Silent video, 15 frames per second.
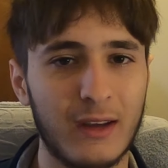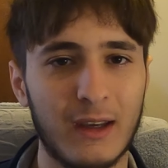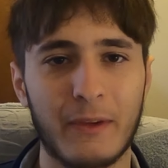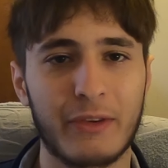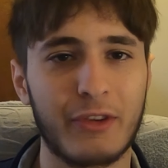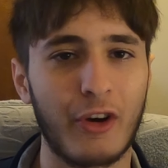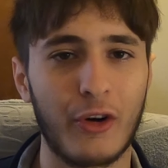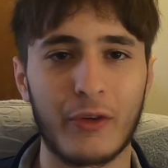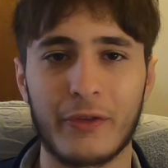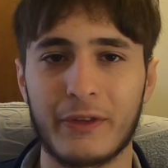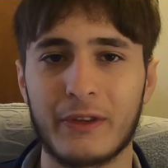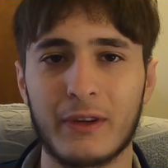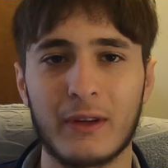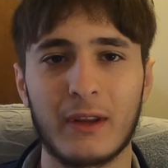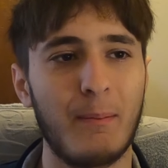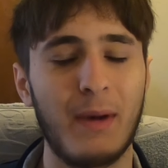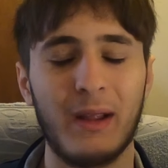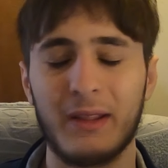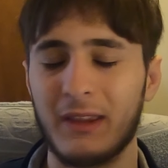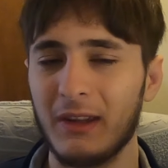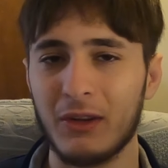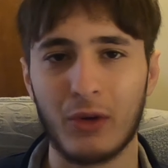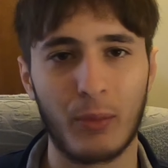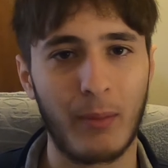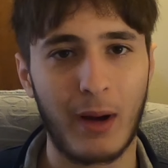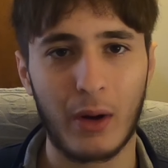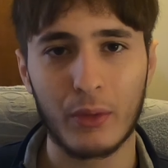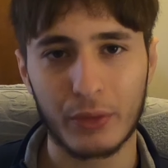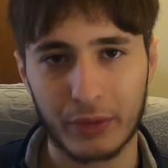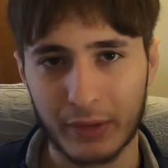soft, melt in your
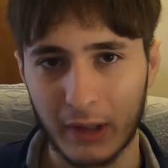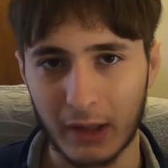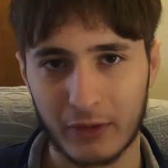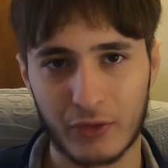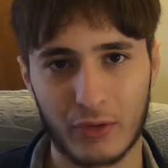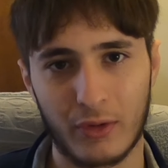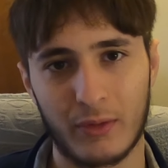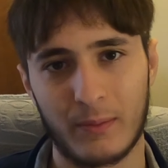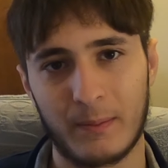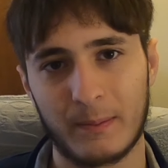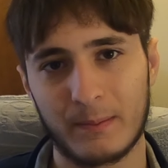mouth texture.